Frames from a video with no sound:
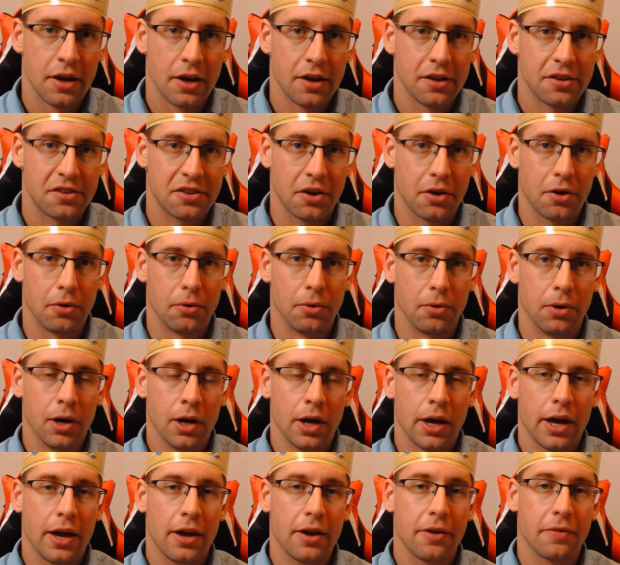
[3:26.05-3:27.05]
So
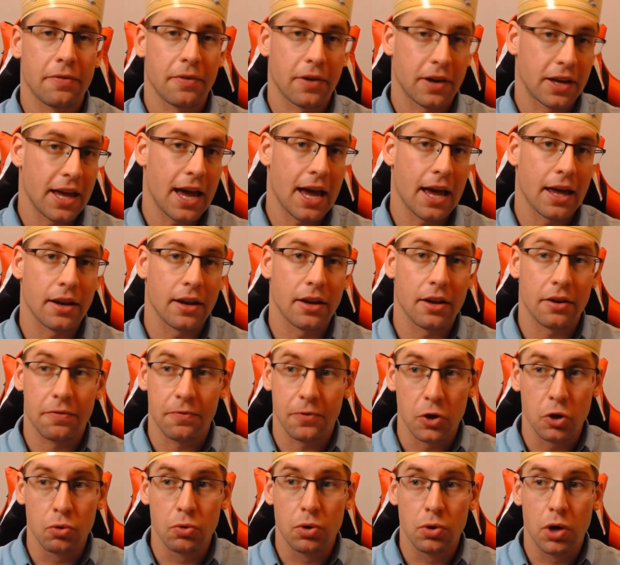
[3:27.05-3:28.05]
if
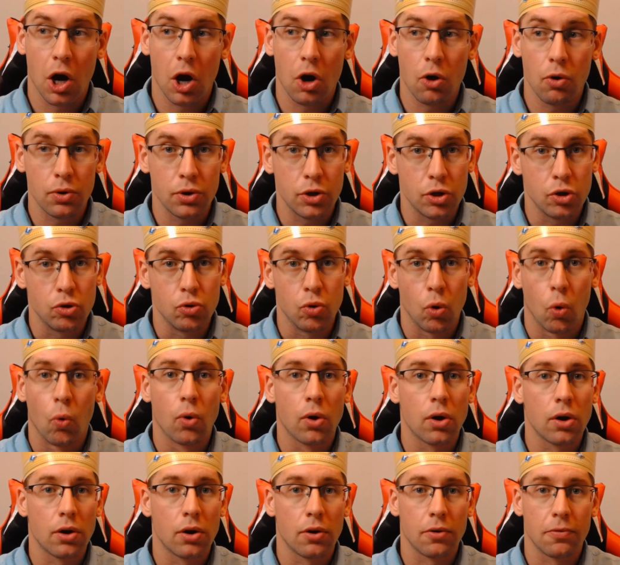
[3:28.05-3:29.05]
you go and you
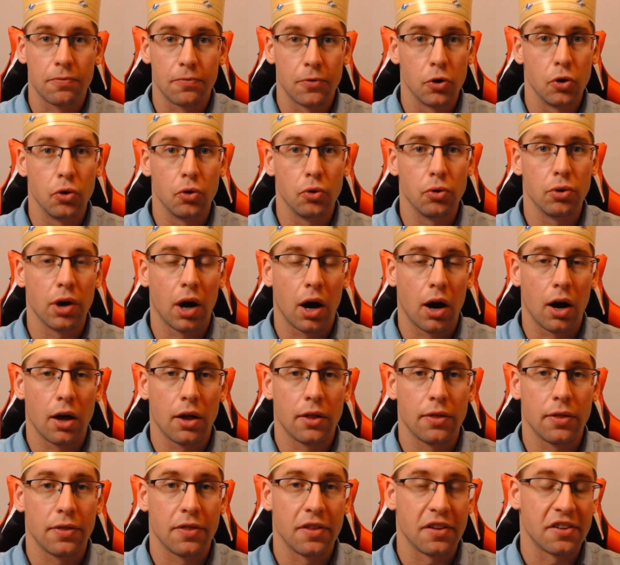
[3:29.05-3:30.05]
order food
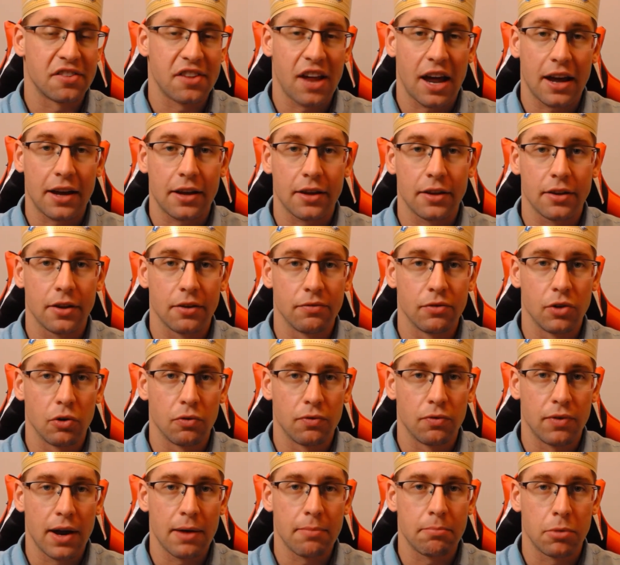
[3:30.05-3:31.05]
on the 2nd of
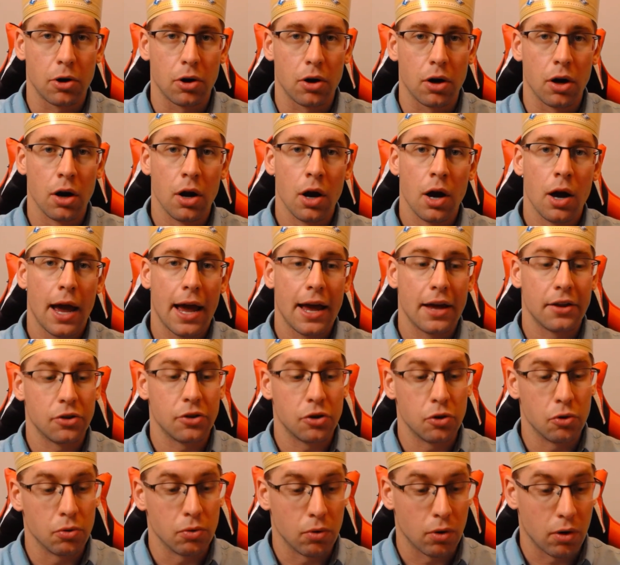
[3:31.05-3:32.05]
November, and
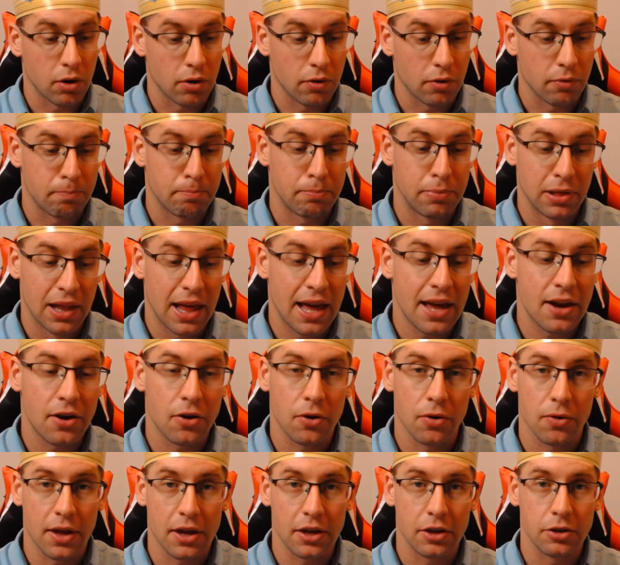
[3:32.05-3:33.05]
your
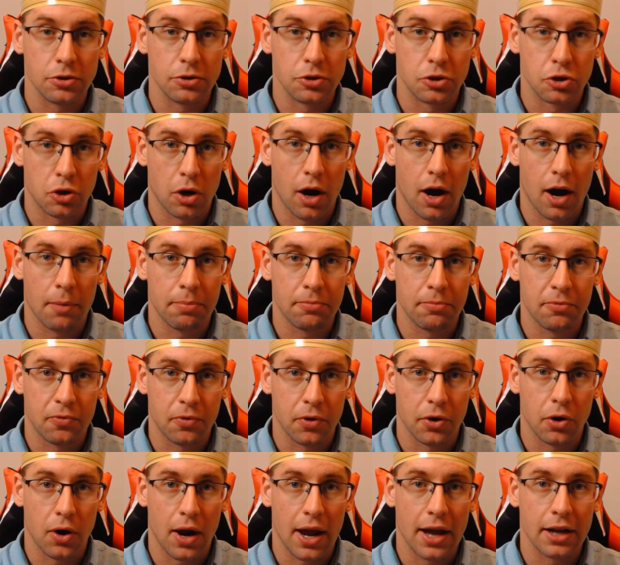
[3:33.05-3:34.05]
letter that you drop for
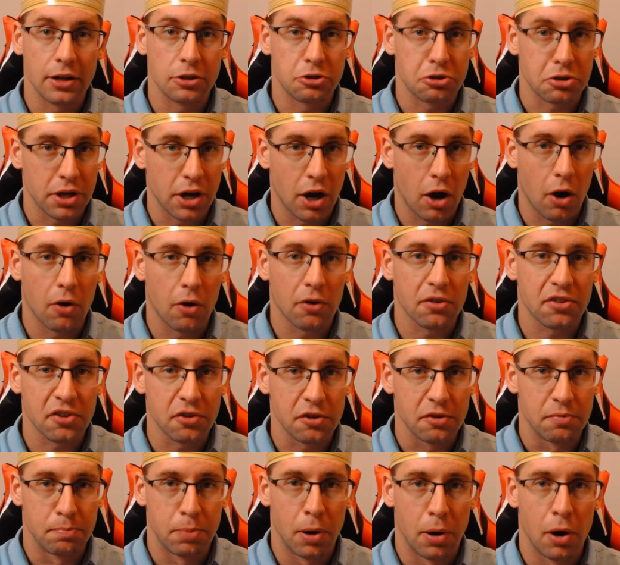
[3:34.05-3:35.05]
your entry also
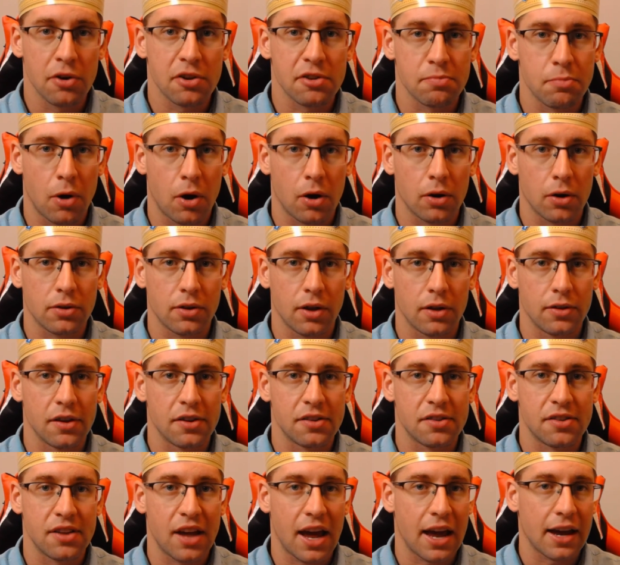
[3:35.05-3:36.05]
is postmarked on the
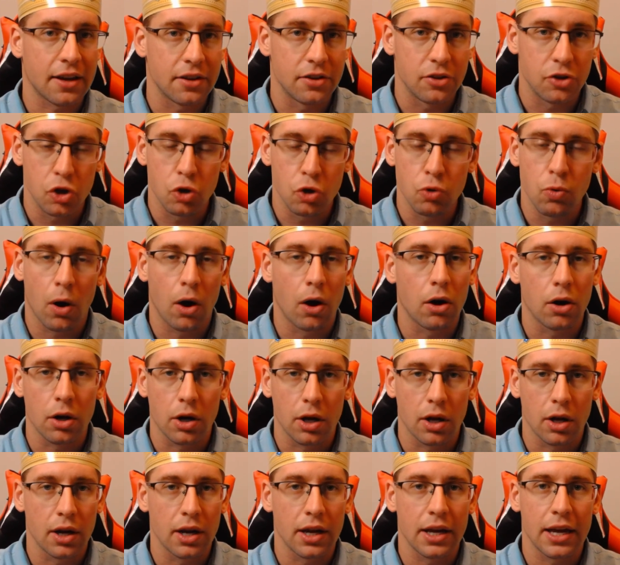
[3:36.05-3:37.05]
2nd, you aren't
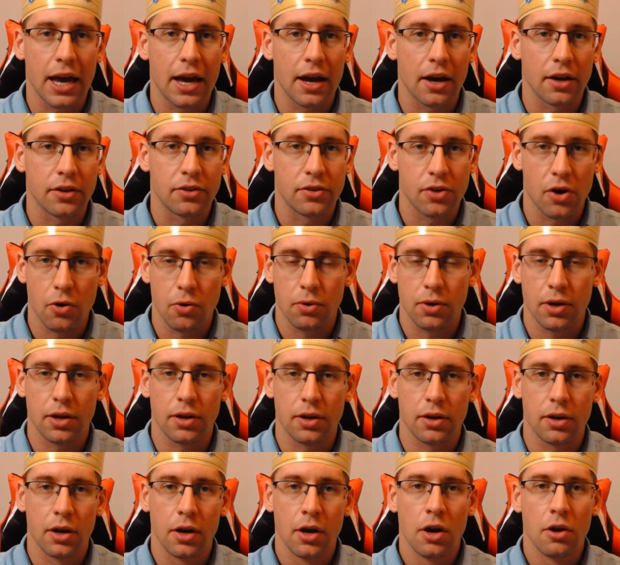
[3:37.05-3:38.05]
going to get a
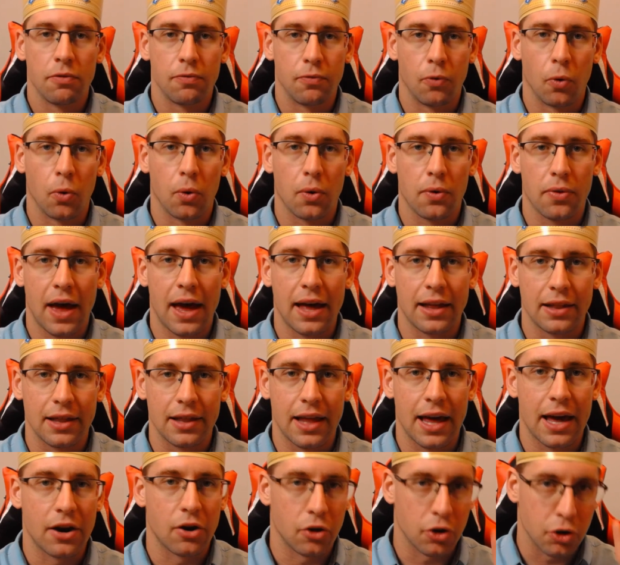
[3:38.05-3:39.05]
token for that
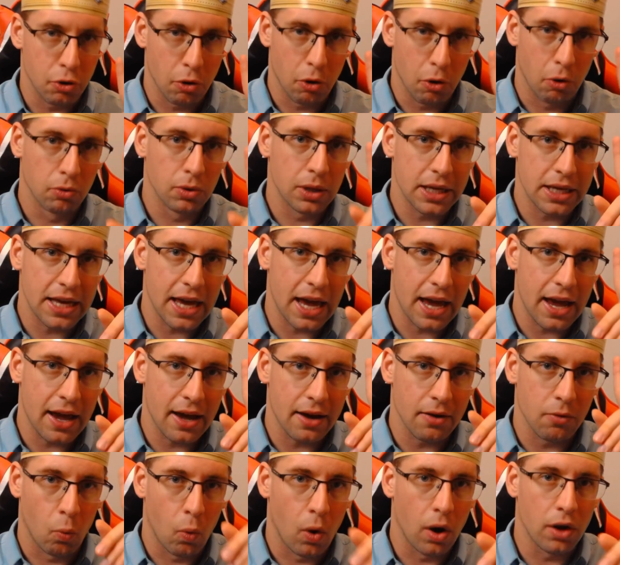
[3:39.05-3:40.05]
letter. You only
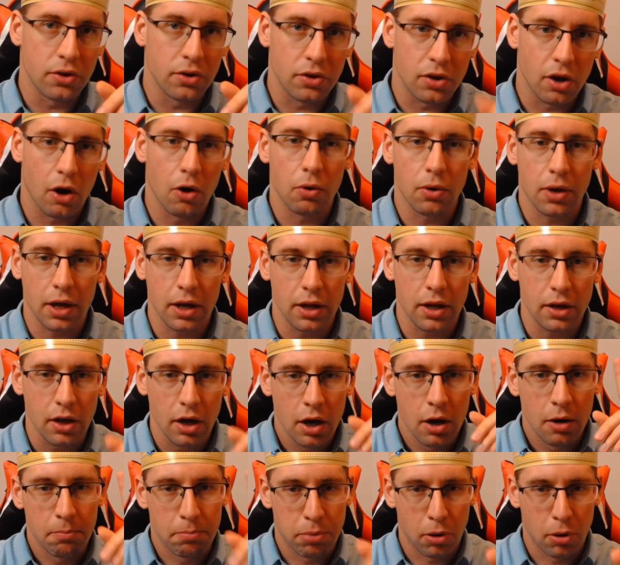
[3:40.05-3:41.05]
get 1 token
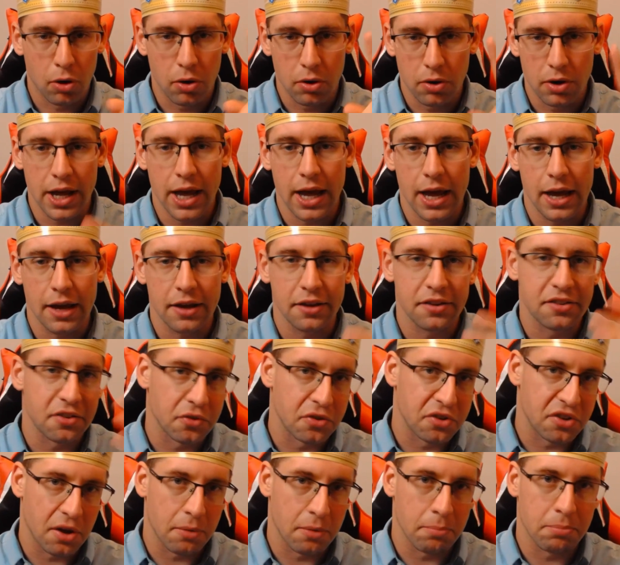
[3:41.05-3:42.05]
per day. So
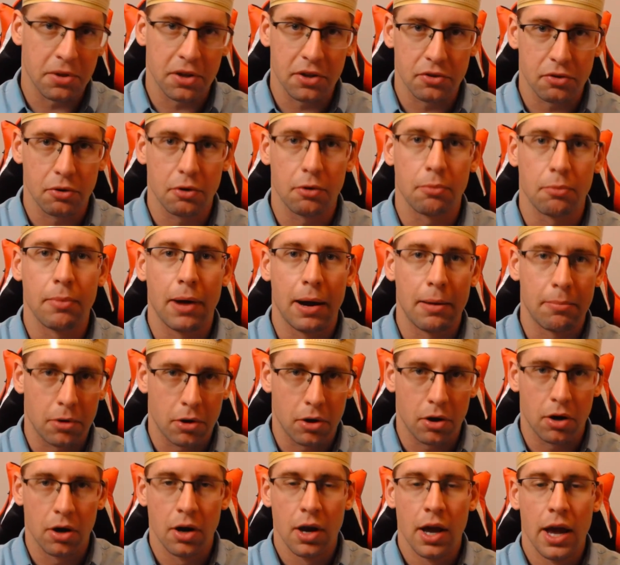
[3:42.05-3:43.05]
something to
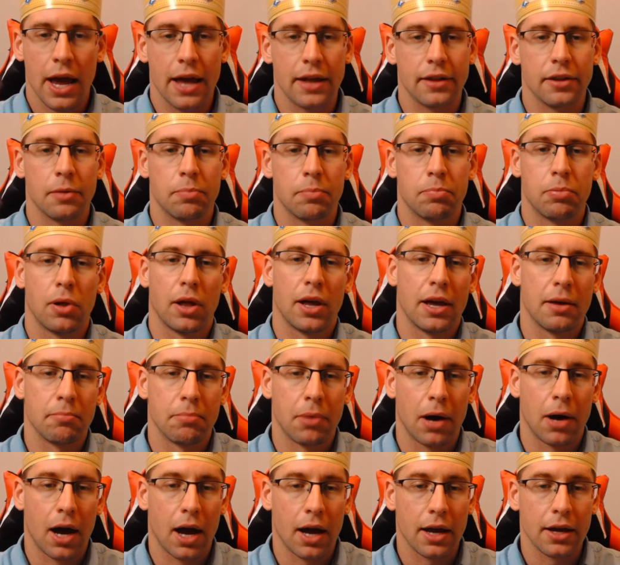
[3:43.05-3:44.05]
remember and to plan
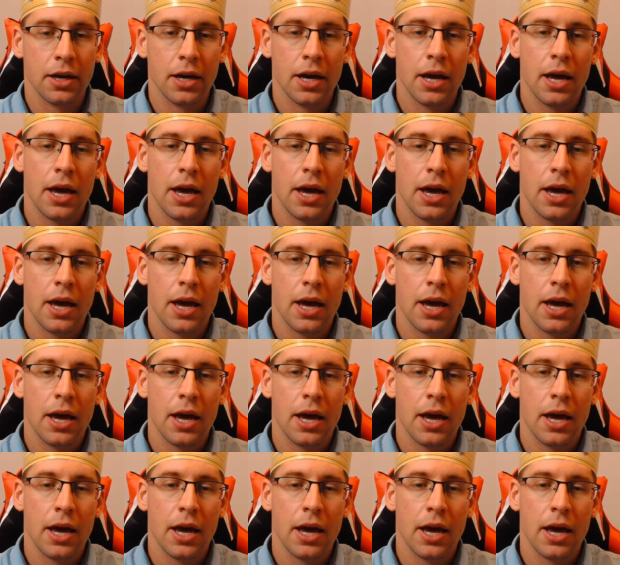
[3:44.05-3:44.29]
by.